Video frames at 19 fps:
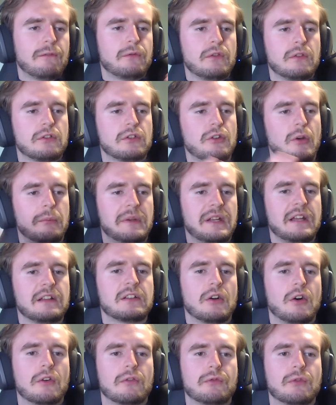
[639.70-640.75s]
some data
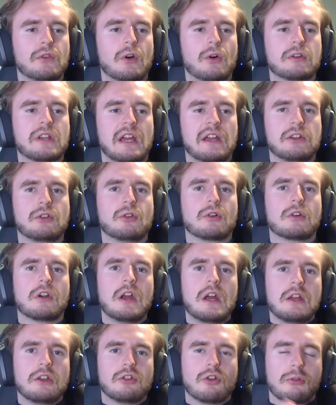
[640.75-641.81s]
of okay your
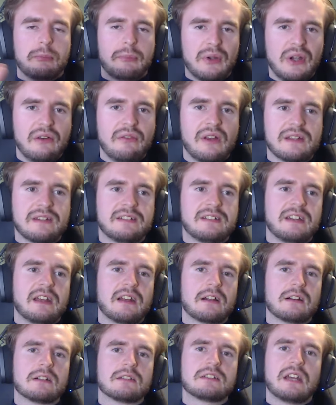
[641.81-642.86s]
previous
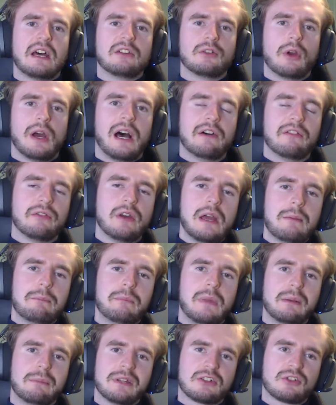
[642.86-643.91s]
sales, and you have
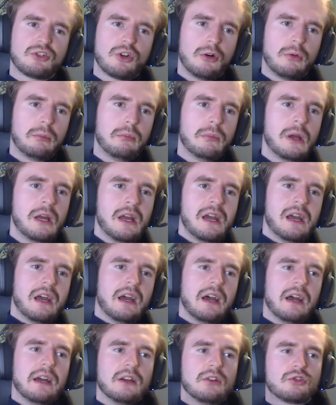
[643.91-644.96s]
maybe some
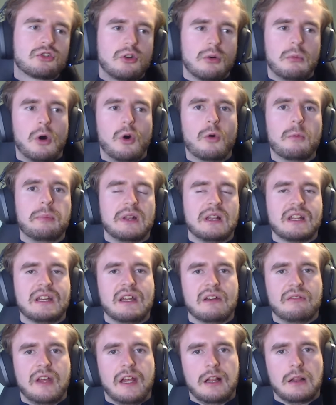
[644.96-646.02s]
openly
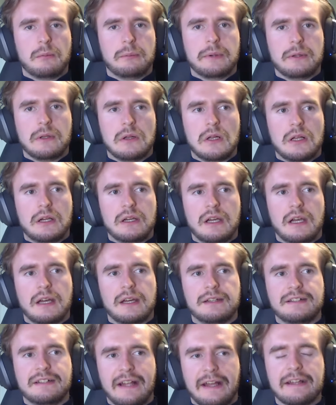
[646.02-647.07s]
available
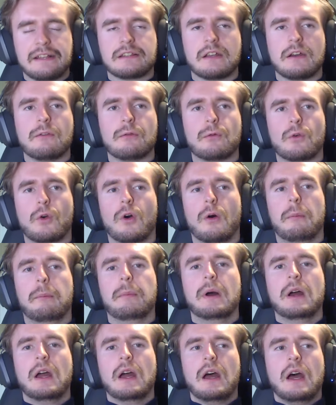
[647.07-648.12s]
data from
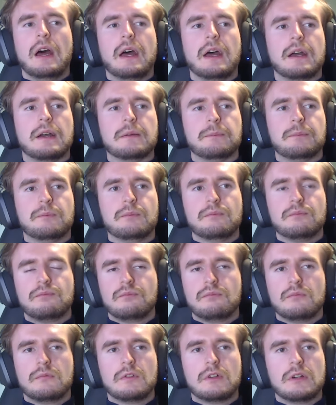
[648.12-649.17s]
uh,
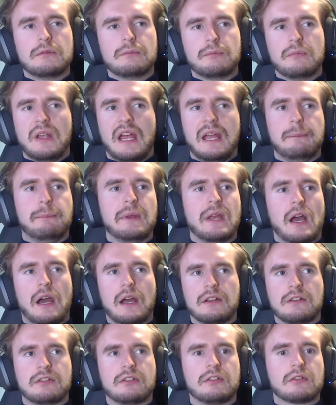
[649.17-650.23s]

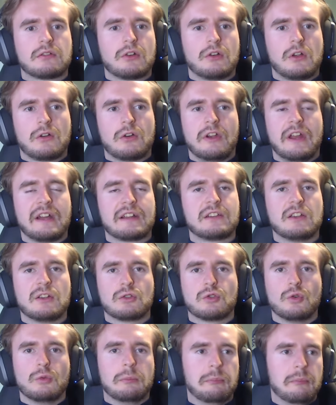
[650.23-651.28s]
APIs connecting
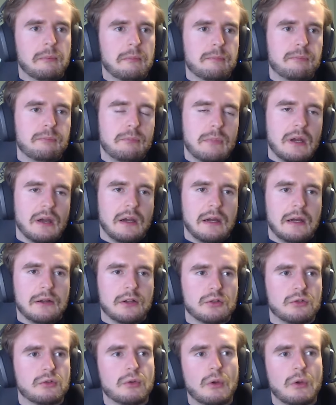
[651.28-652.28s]
to a